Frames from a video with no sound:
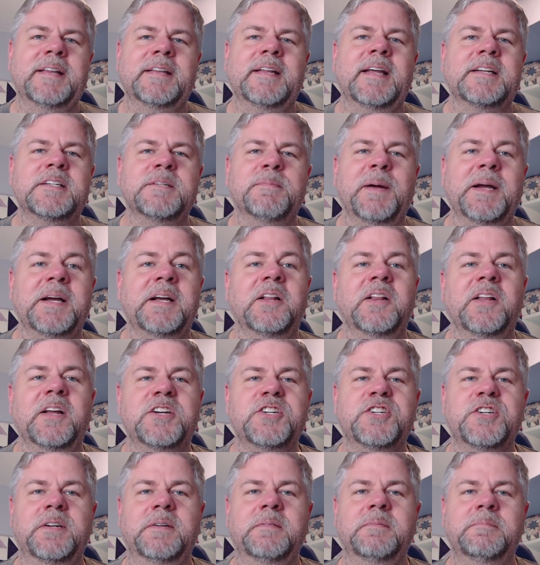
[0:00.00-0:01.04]
to add that to my
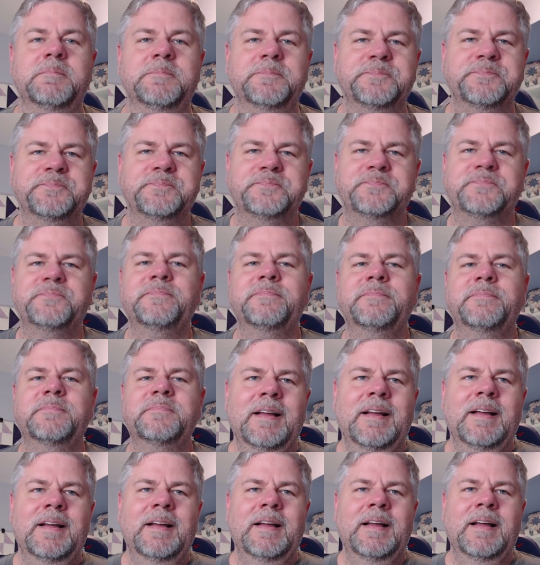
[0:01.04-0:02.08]
collection.
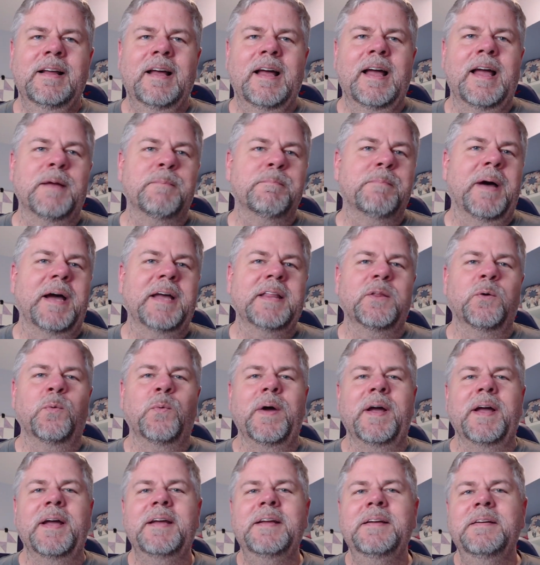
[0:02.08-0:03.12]
And by the
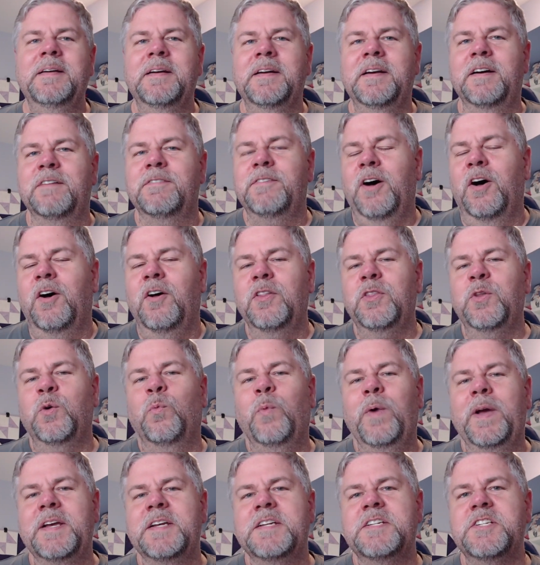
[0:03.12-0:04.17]
way, of all
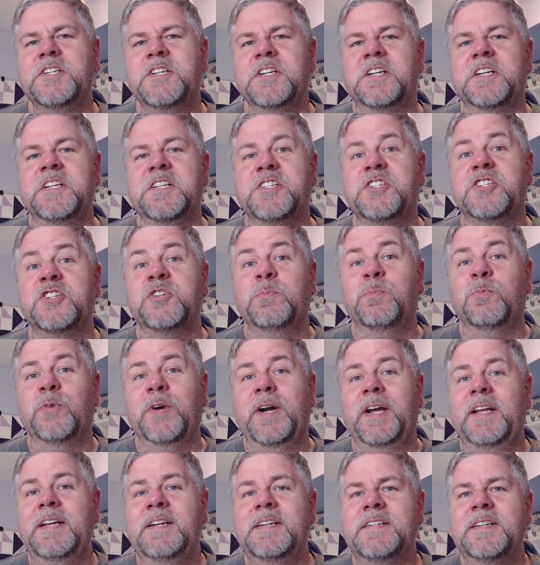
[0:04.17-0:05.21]
the ways to
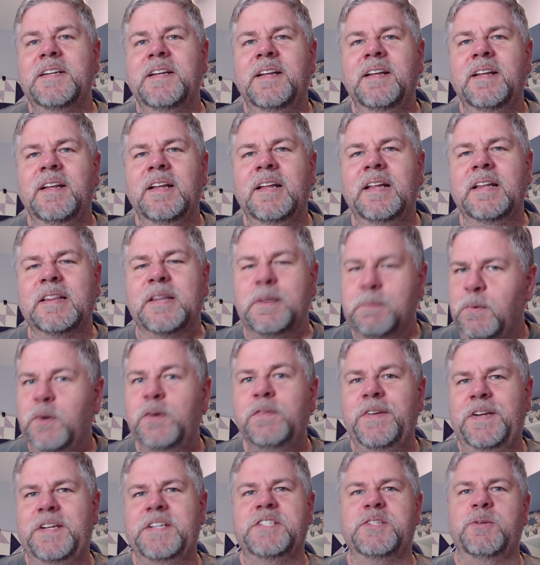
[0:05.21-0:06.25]
consume Rent, the
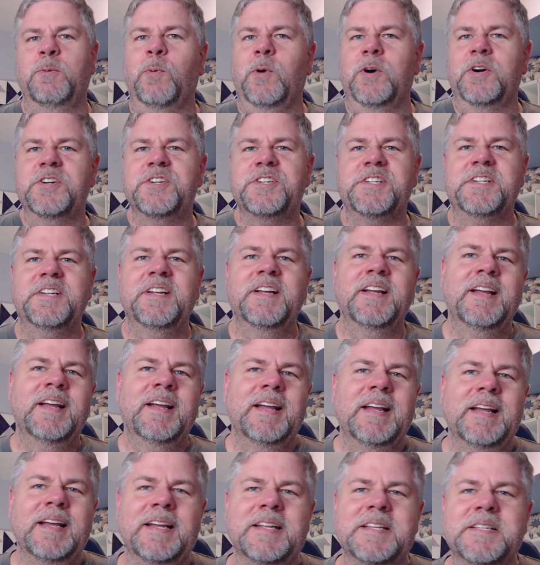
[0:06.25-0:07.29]
movie is the worst.
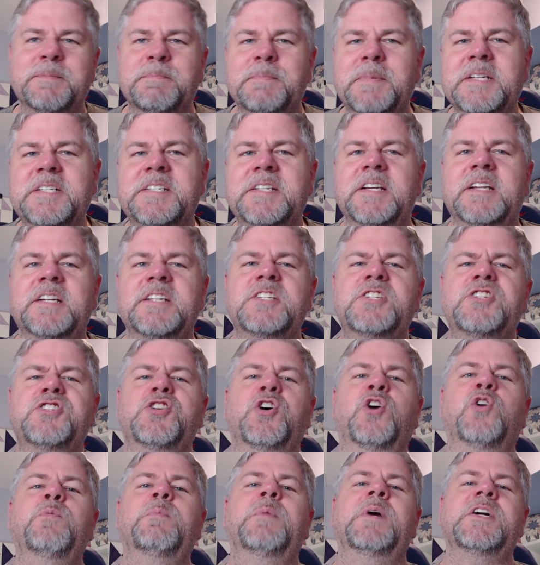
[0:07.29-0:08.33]
It's missing
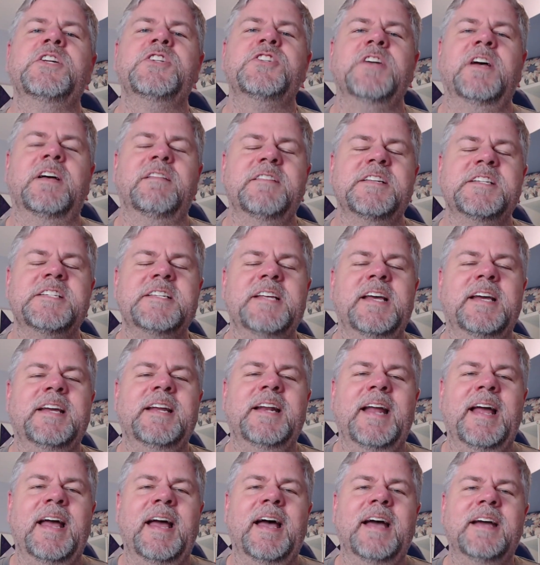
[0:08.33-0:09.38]
so much of the
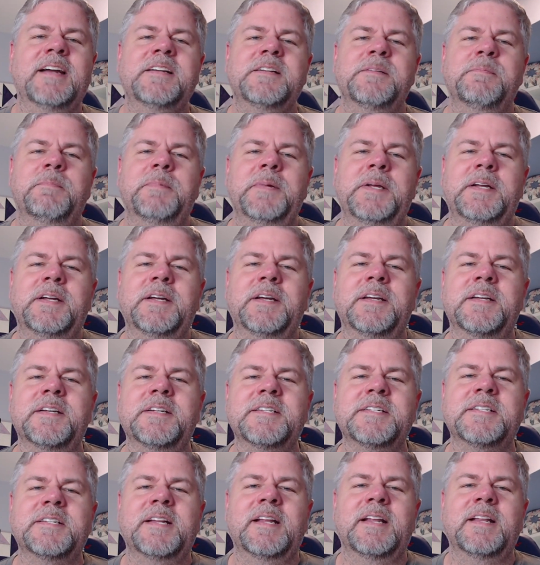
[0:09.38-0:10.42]
second act
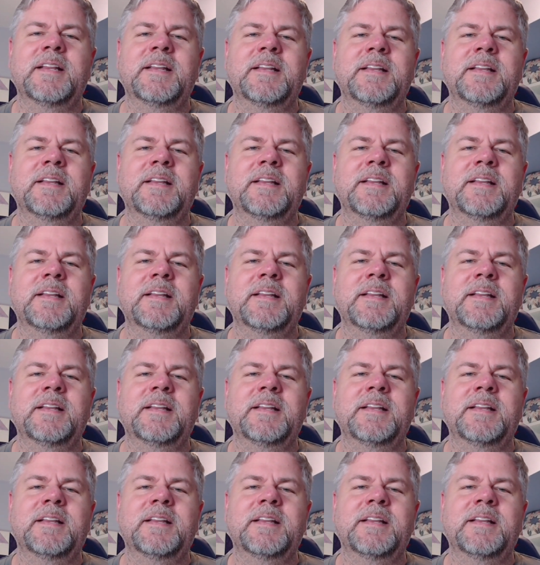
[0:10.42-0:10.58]
because